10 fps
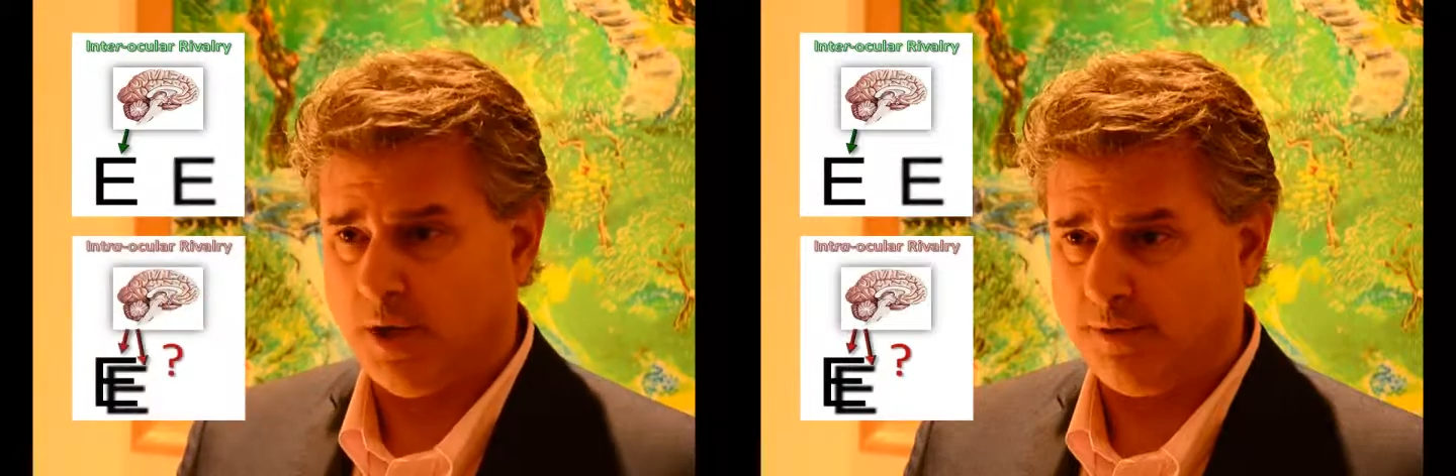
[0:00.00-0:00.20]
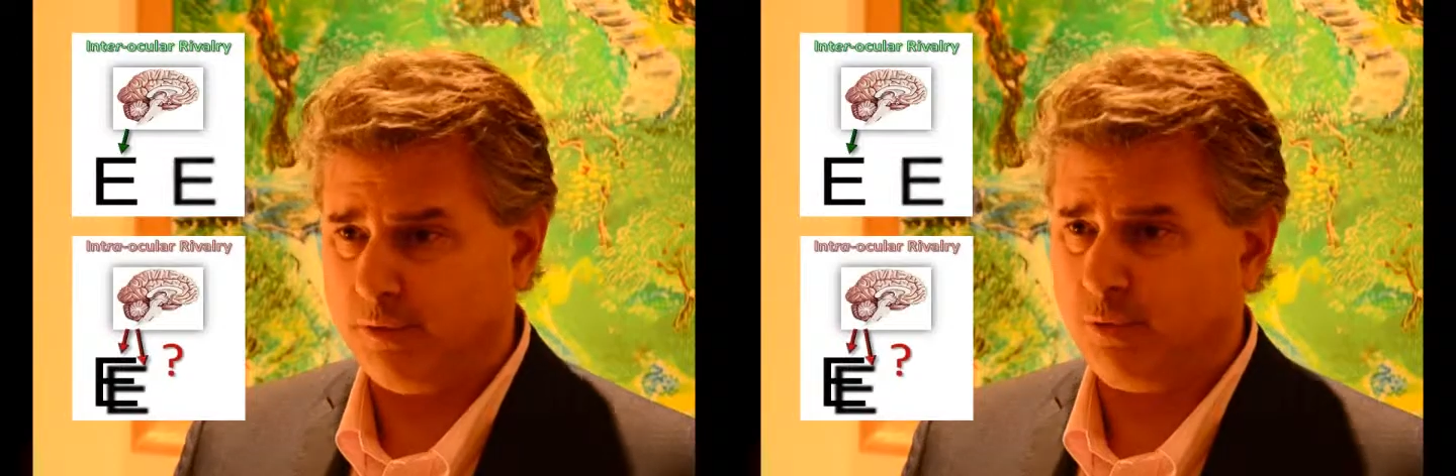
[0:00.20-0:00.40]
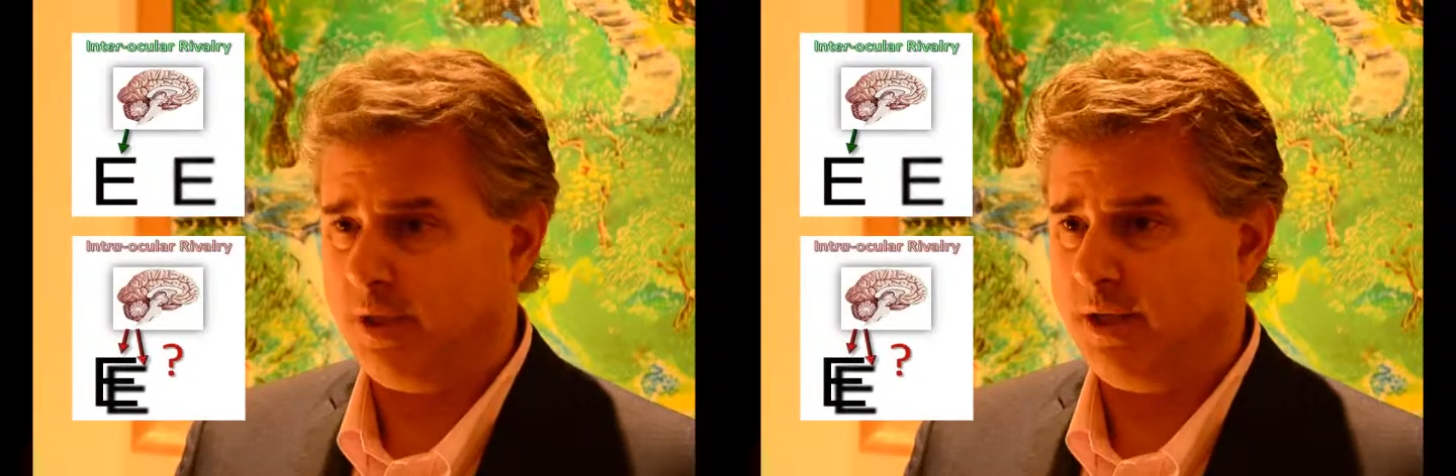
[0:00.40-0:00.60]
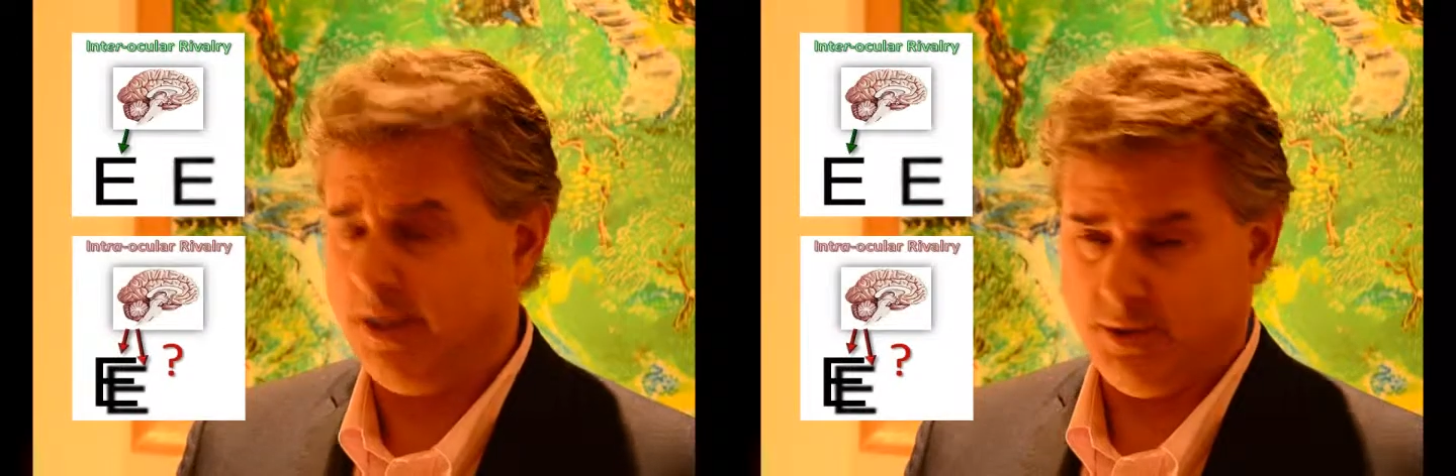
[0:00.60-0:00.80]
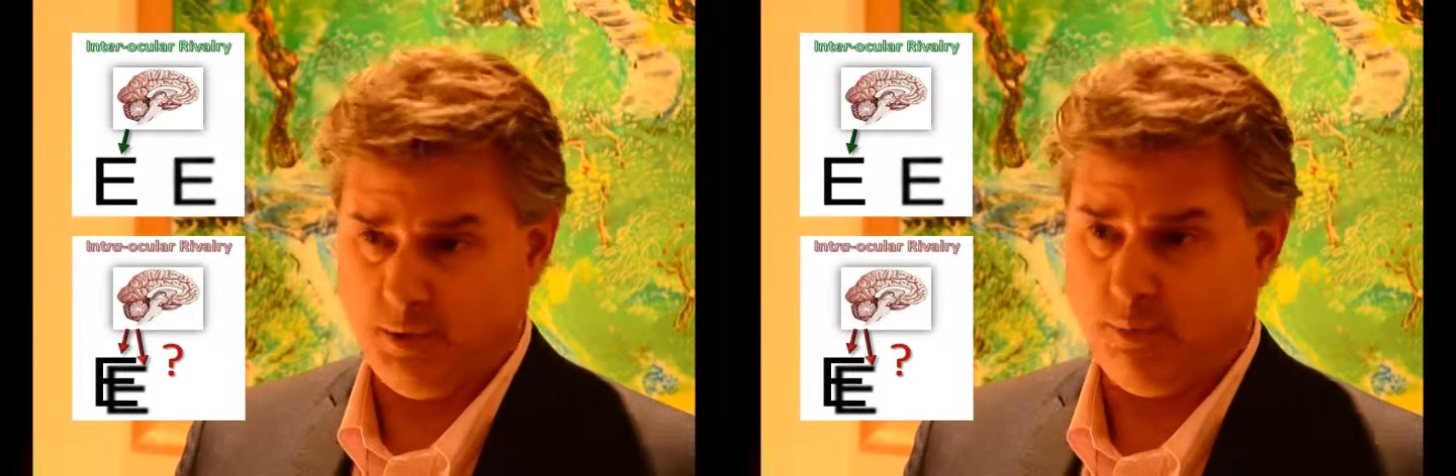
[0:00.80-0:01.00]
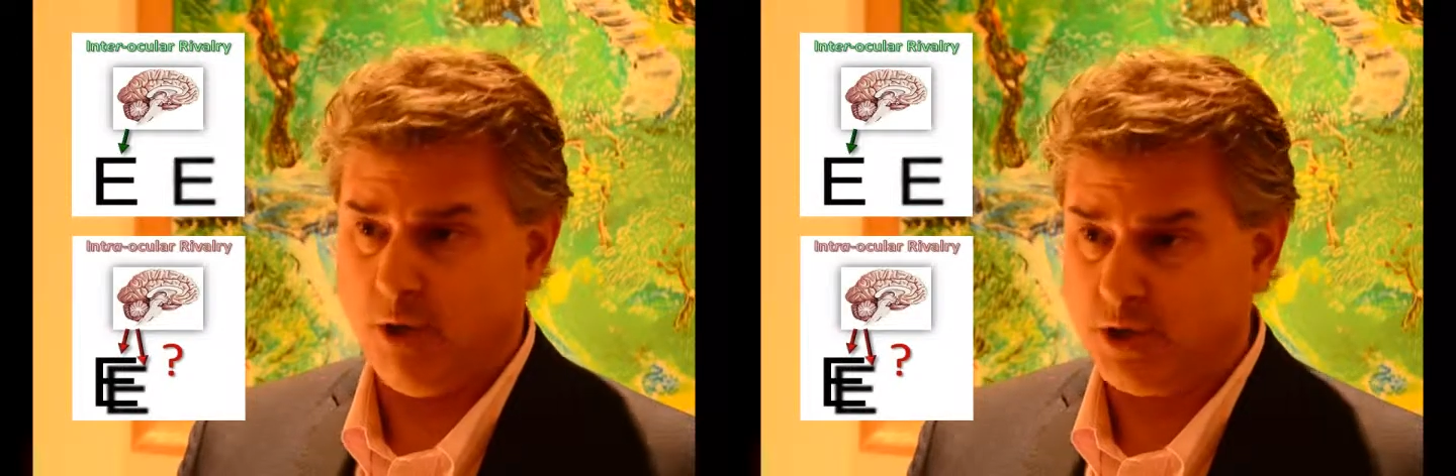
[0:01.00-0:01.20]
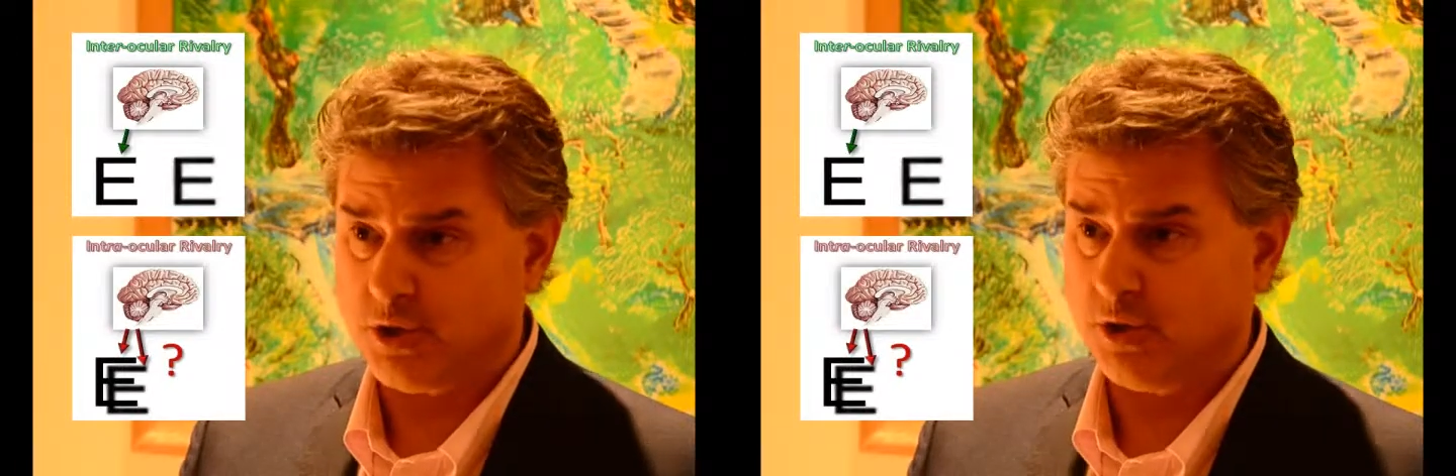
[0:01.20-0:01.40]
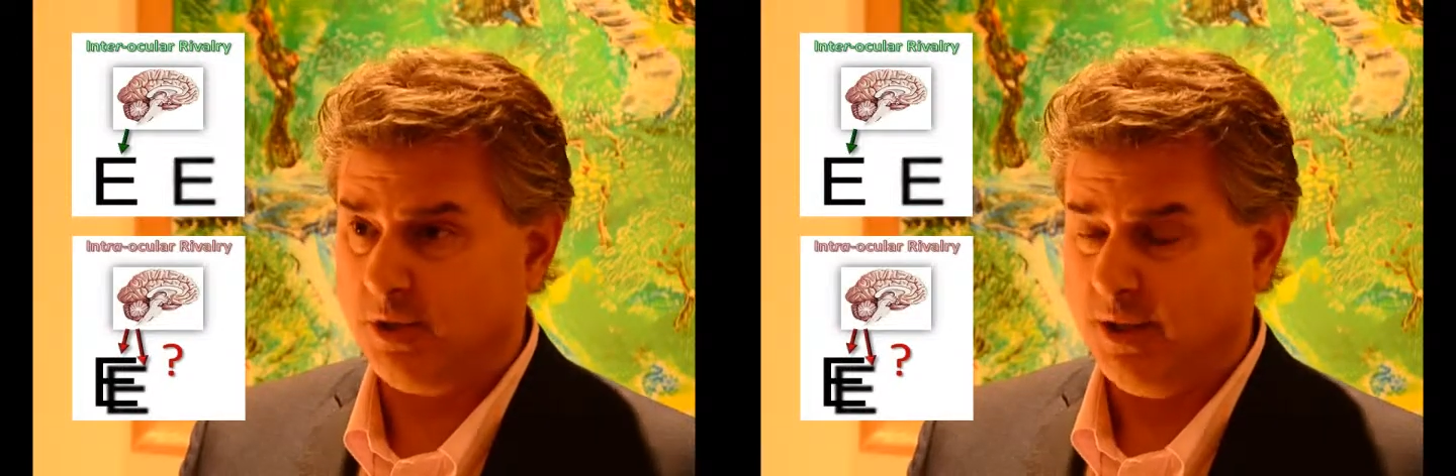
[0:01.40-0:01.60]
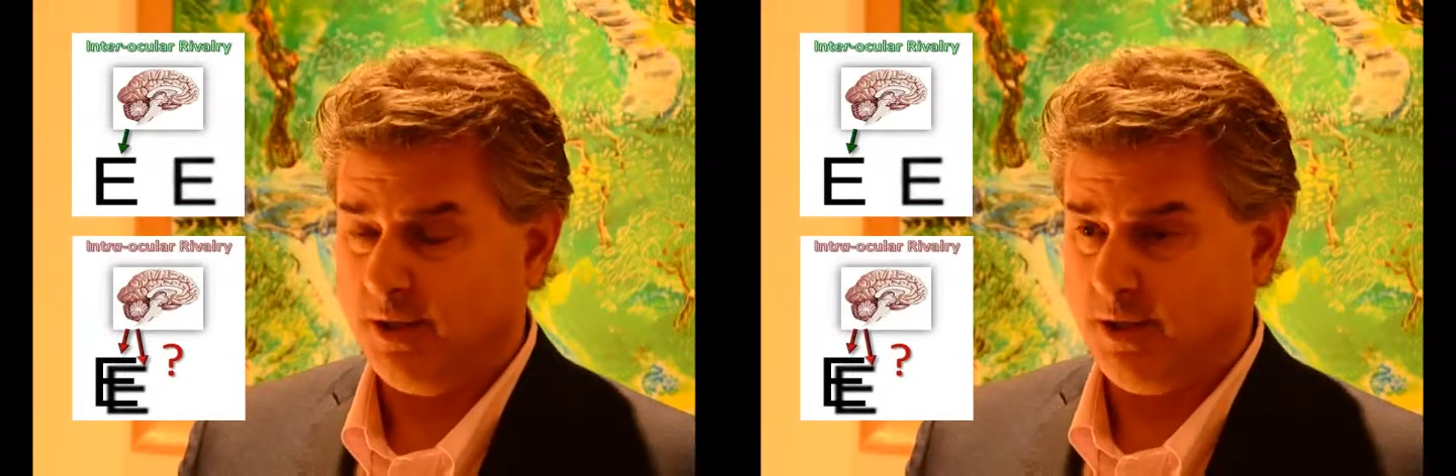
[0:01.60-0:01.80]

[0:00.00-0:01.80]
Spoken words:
rivalry and suppression